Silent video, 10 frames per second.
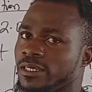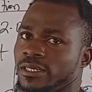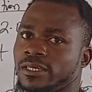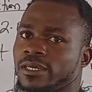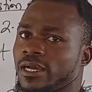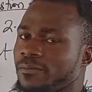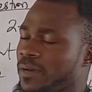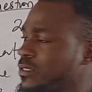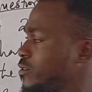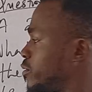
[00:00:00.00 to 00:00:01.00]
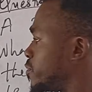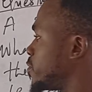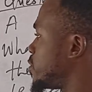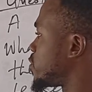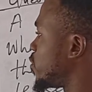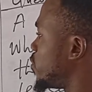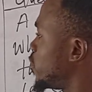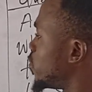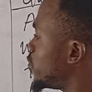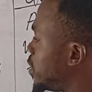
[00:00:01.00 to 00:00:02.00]
the capacitor. So
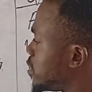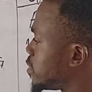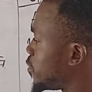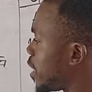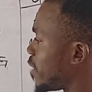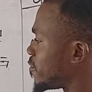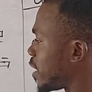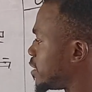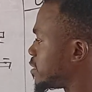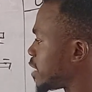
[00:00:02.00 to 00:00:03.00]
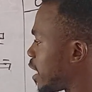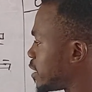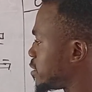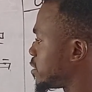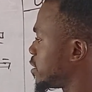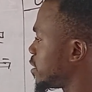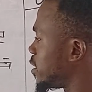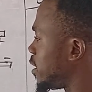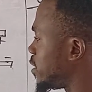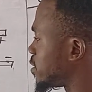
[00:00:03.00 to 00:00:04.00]
which we have that the charge
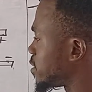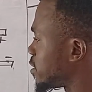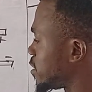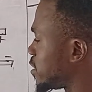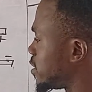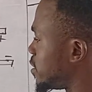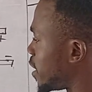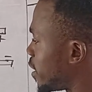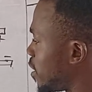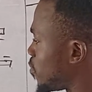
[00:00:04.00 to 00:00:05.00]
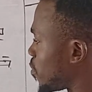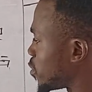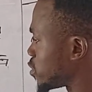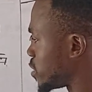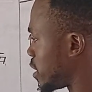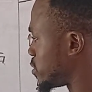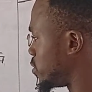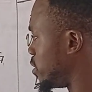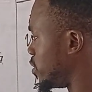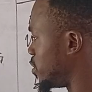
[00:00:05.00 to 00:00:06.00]
is directly proportional
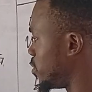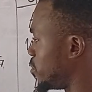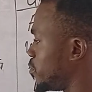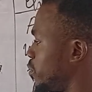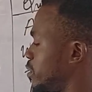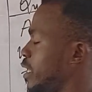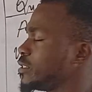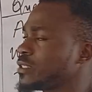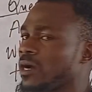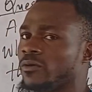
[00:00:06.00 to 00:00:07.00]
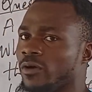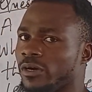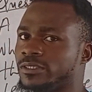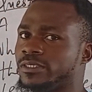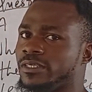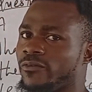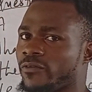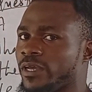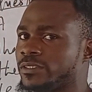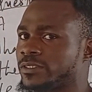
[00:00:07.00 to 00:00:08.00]
to the potential
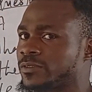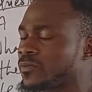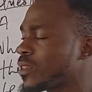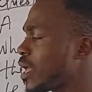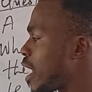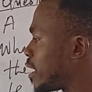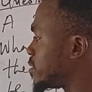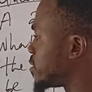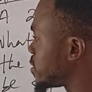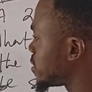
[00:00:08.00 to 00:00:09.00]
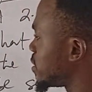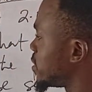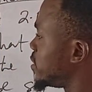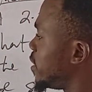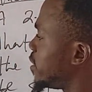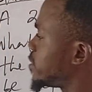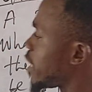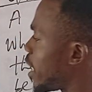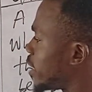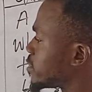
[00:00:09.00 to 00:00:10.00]
difference, and the
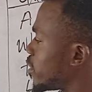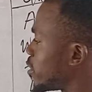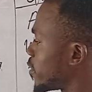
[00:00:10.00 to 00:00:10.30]
charge